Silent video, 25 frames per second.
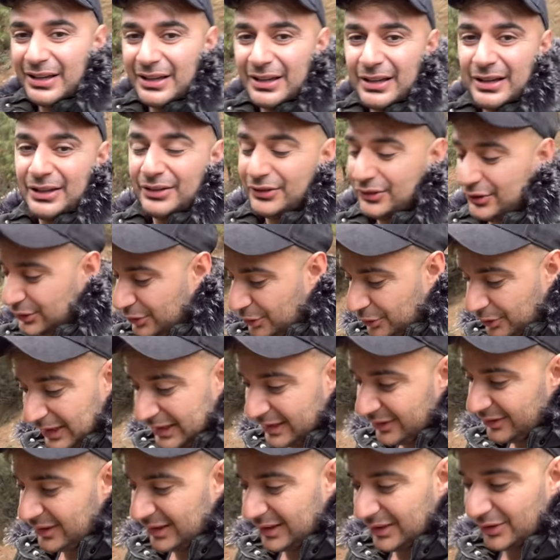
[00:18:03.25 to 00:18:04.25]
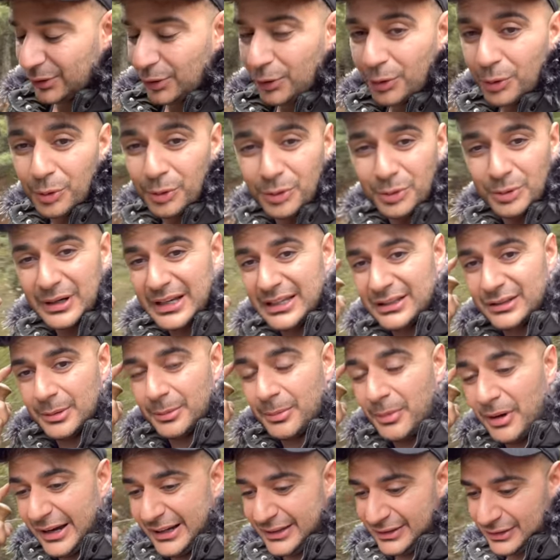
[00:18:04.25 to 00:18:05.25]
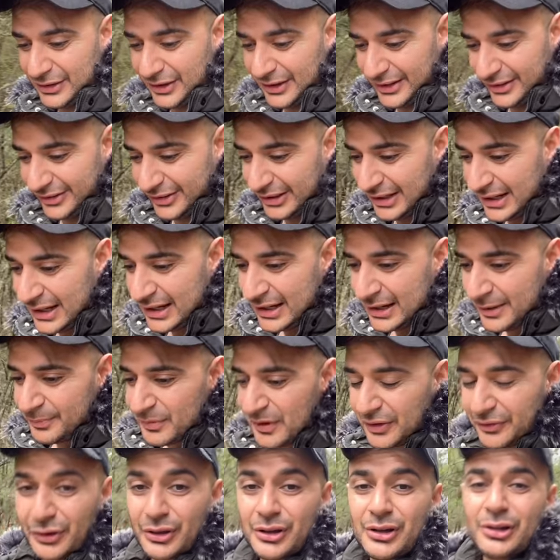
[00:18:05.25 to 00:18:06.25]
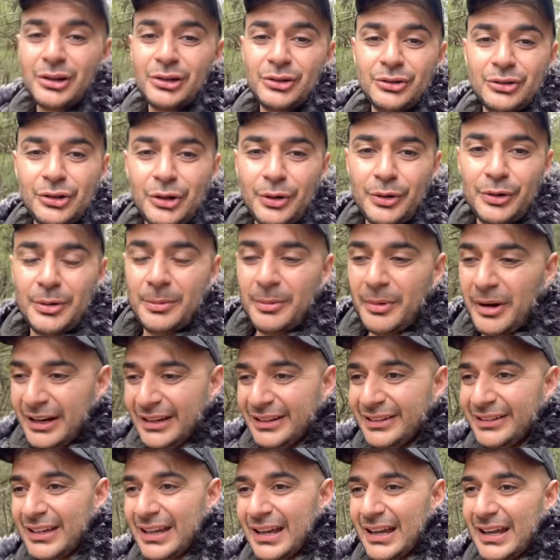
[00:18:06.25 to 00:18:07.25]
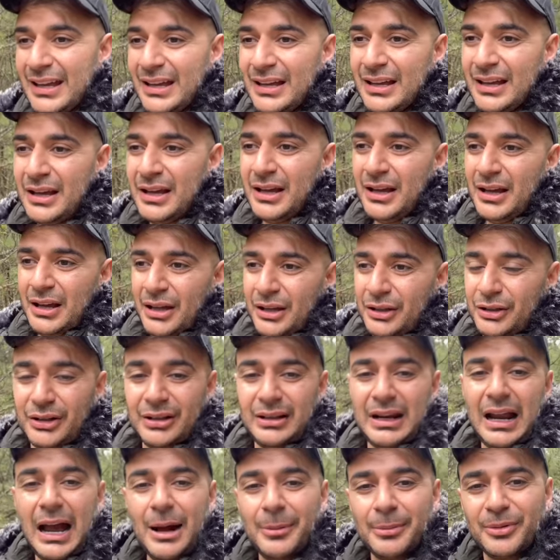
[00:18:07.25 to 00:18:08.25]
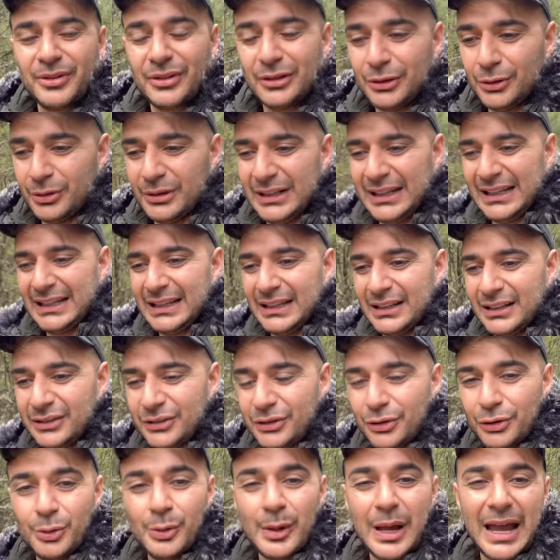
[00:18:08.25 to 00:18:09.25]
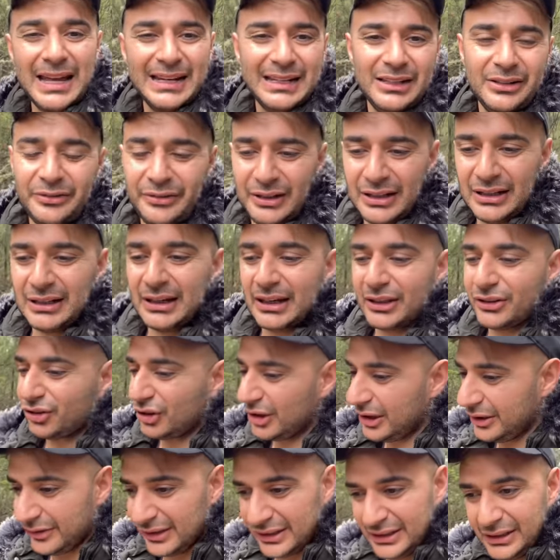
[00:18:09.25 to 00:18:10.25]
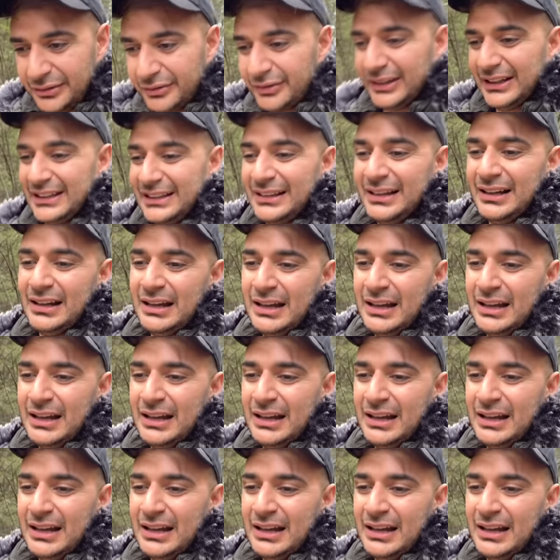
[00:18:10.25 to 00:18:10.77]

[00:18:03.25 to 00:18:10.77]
It's just crazy. It's all in the mind, guys. If you can control your mind, you can absolutely do anything, achieve anything.